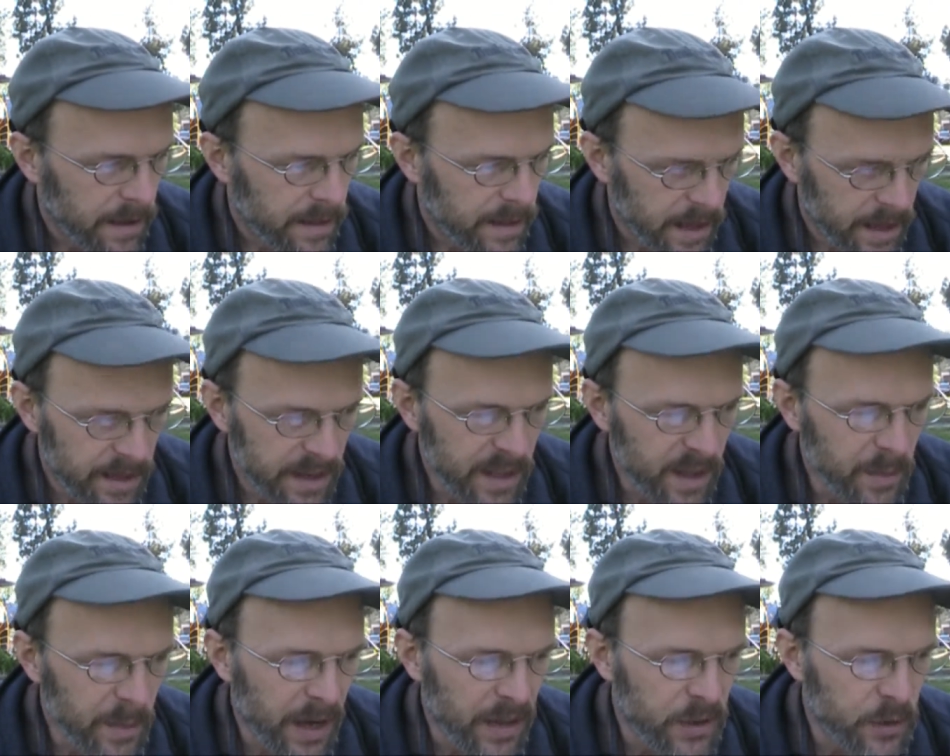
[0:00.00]
The
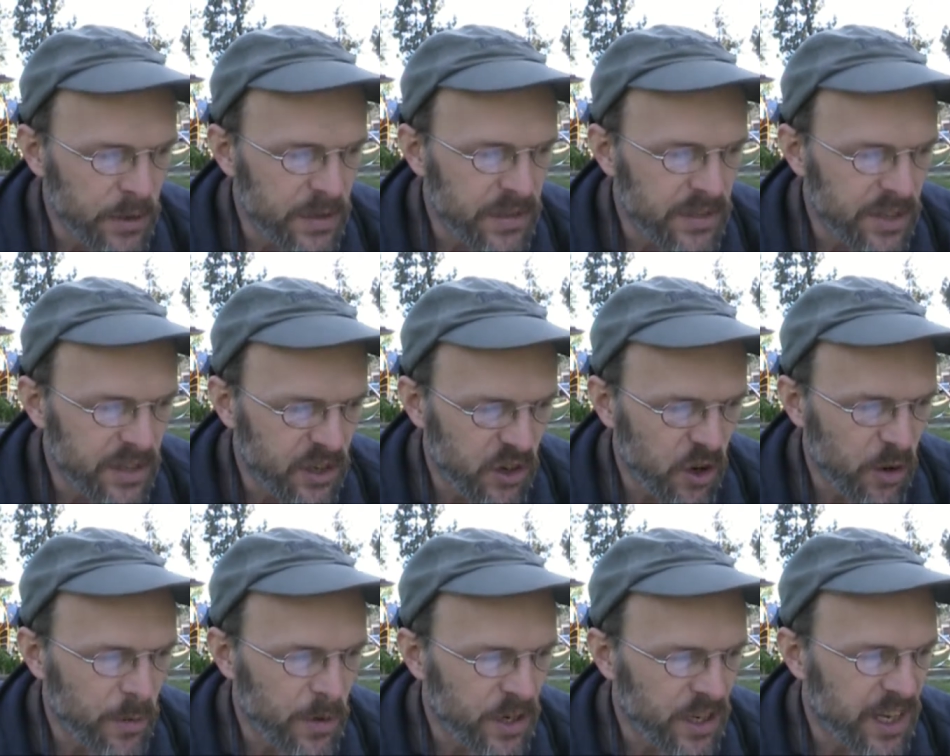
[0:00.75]
ideal mother is
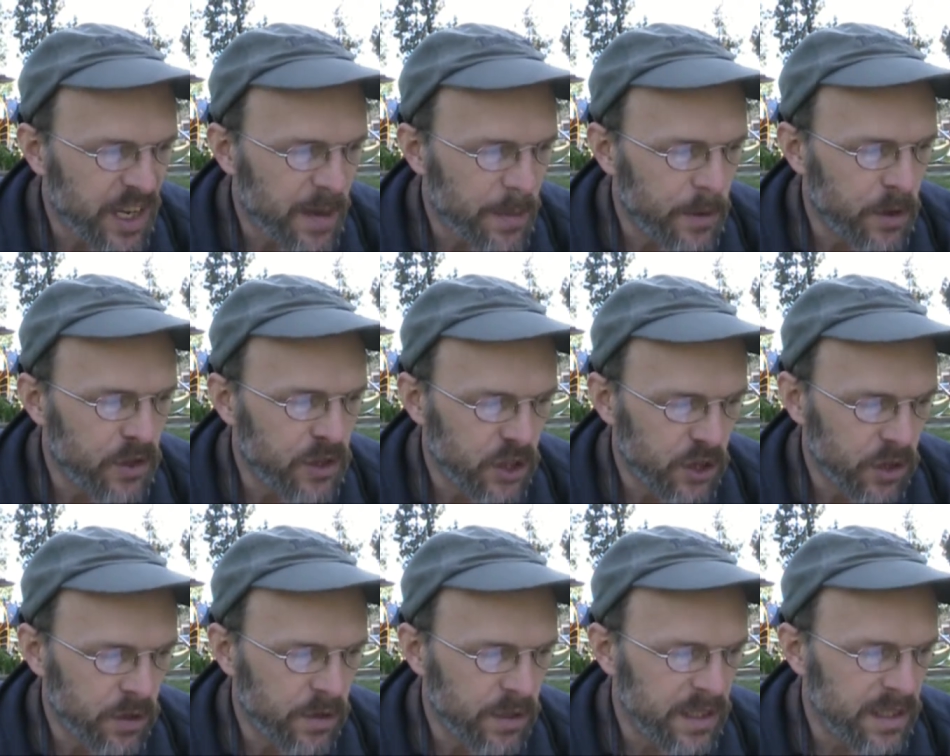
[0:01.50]
determined to keep her
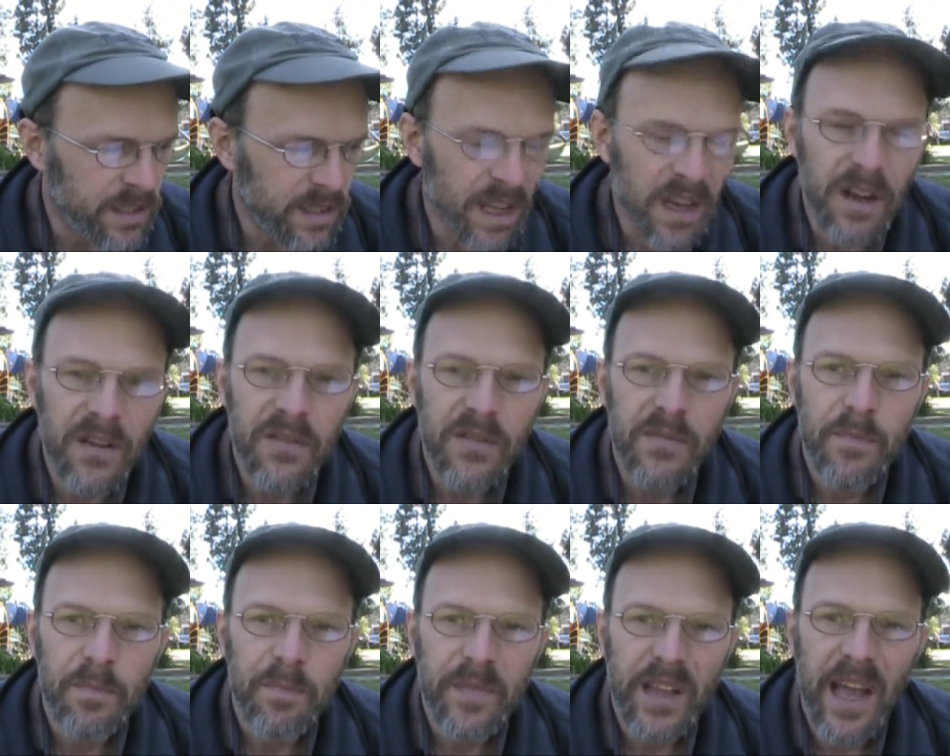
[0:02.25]
children's
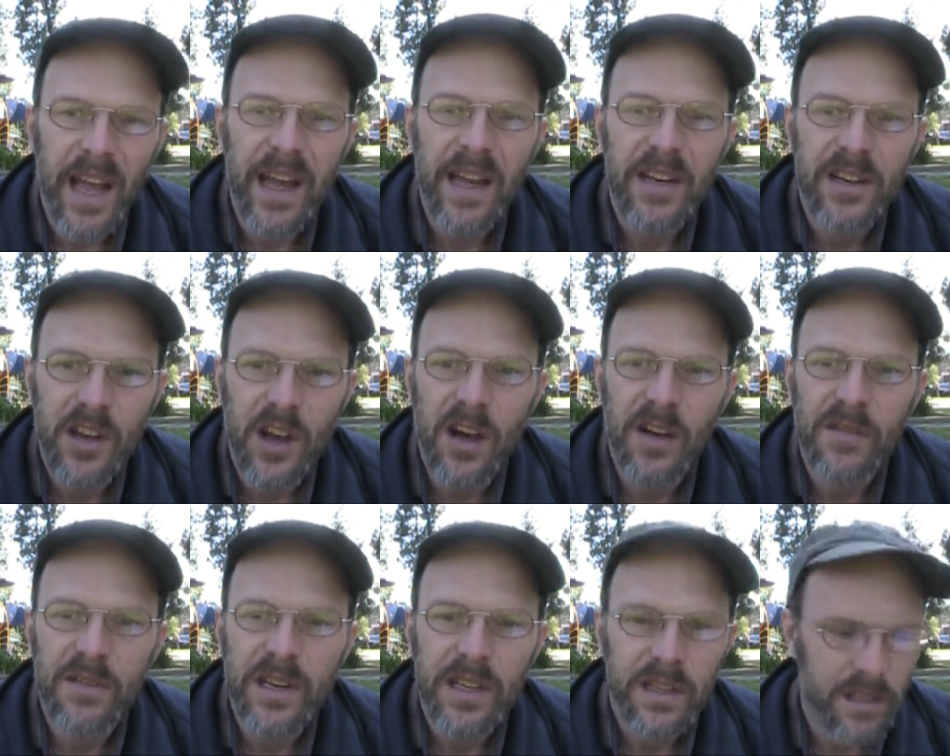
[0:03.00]
love and
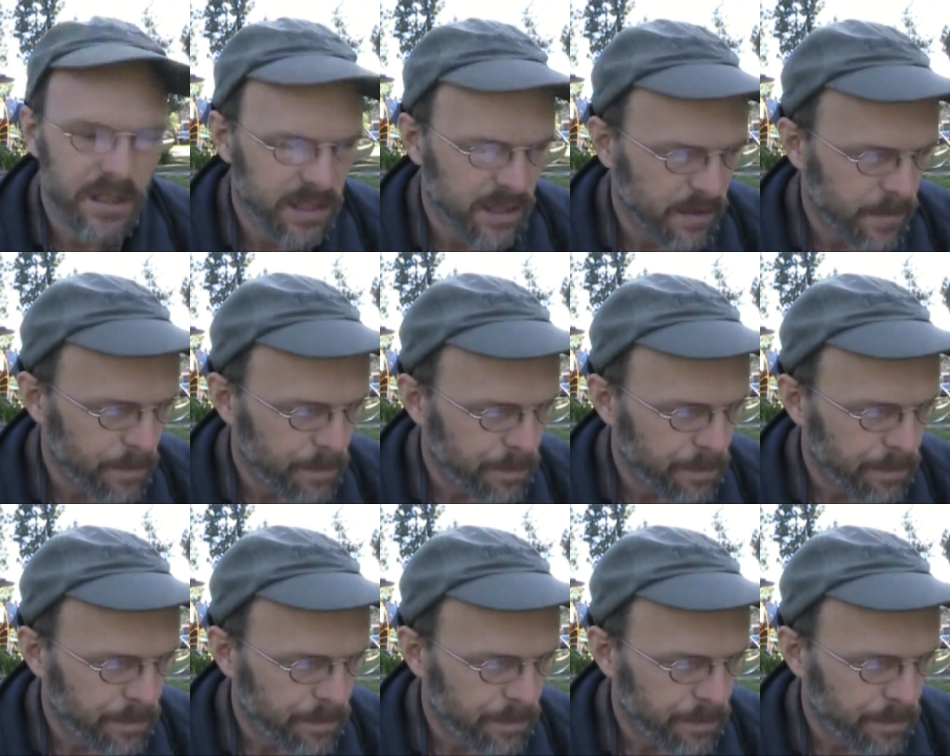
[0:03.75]
confidence.